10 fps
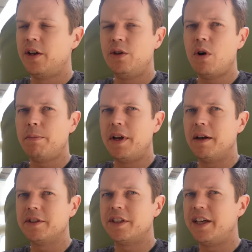you won't be
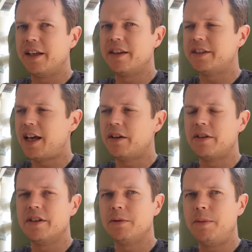able to hear the sound
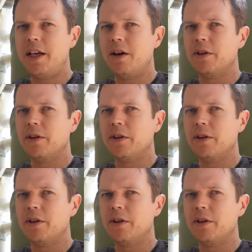in the speaker